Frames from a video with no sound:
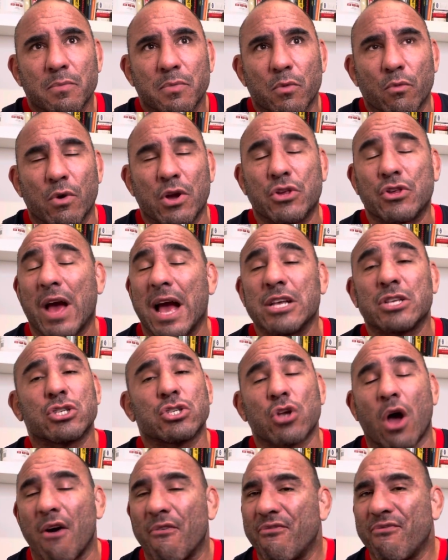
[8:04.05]
which I
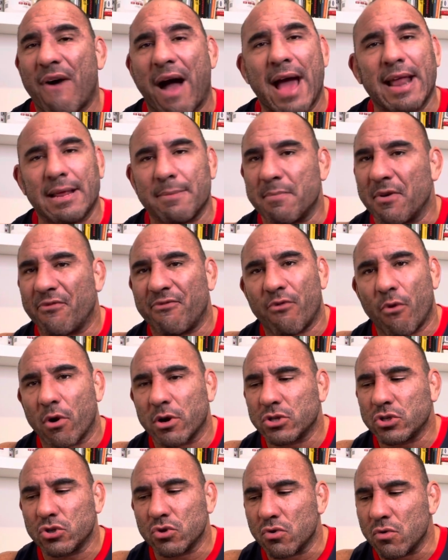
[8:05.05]
saw fighting
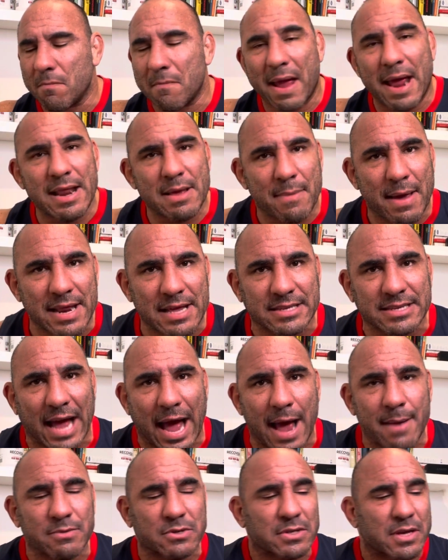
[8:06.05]
before too, many, many
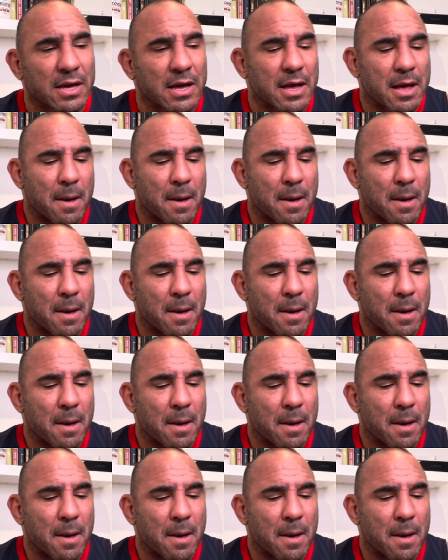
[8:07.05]
times,